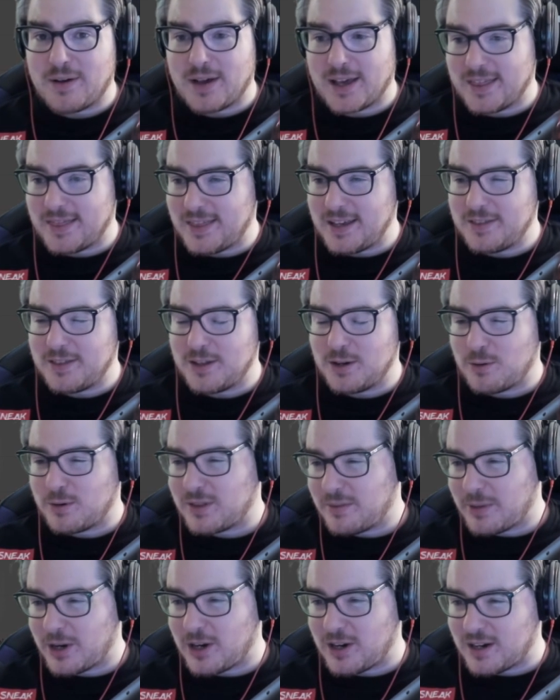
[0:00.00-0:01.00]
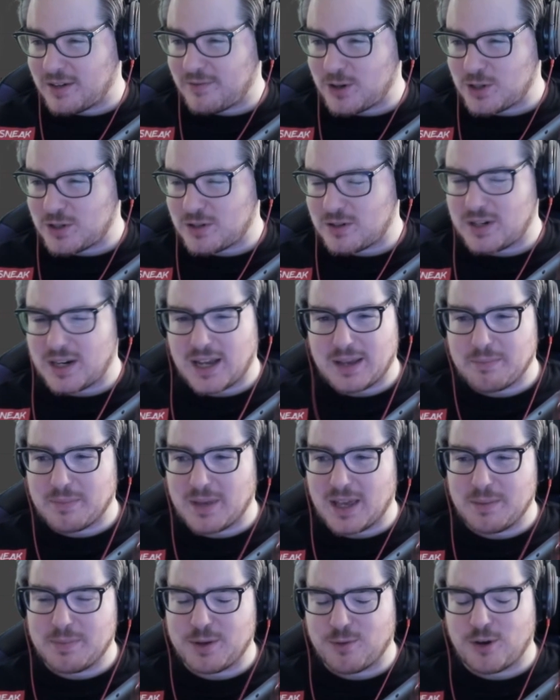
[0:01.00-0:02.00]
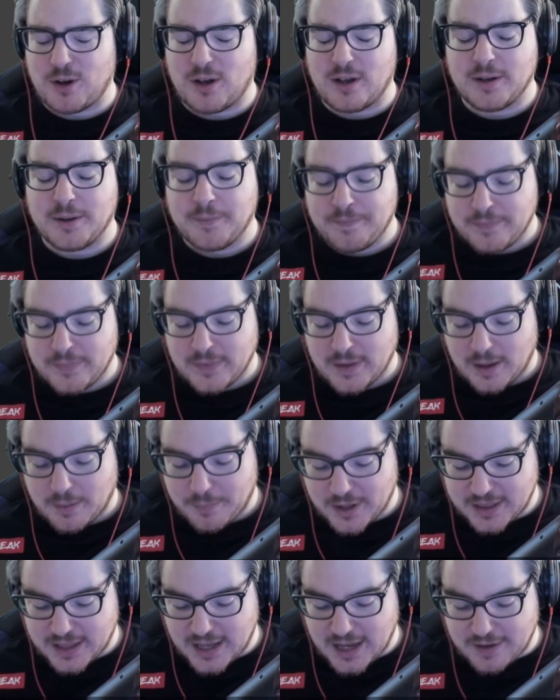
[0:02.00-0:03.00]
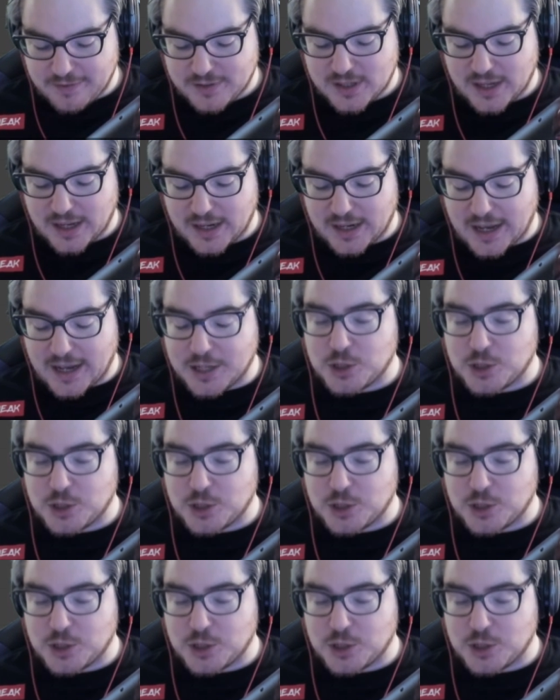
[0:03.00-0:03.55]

I think the North American version, I may be wrong, but they have done a